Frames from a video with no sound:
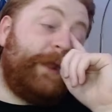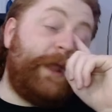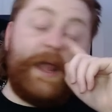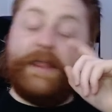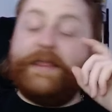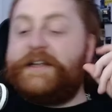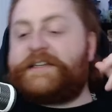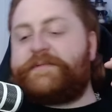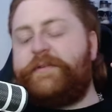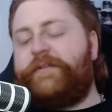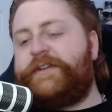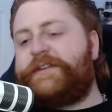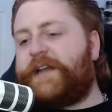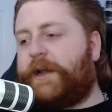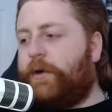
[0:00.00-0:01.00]
And this
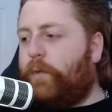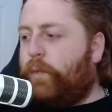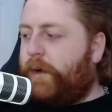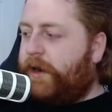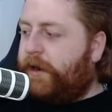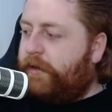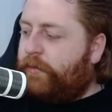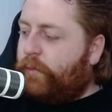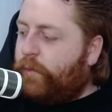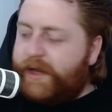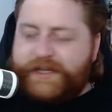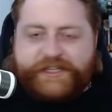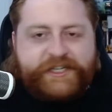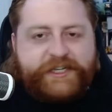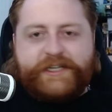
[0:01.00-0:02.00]
movie is like a weird,
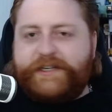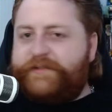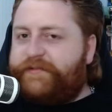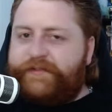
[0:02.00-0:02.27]
witchy,